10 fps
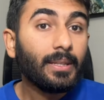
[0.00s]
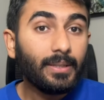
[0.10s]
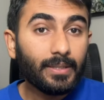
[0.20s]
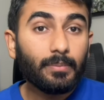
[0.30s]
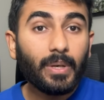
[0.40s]

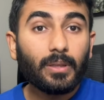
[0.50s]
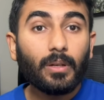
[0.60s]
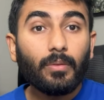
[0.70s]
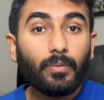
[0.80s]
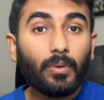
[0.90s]
This
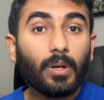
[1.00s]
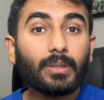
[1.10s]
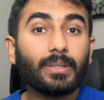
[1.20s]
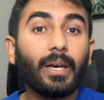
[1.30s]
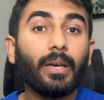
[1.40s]
method
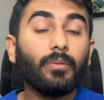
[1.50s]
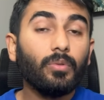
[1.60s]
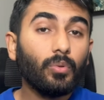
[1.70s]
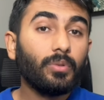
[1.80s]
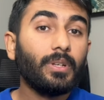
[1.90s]
works. I have
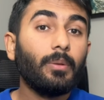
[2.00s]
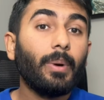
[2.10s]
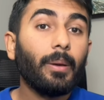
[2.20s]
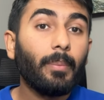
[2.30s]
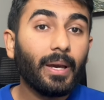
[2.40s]
used it
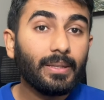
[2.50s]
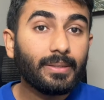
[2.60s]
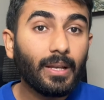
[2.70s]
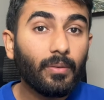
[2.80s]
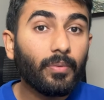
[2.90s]
by
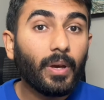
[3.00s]
myself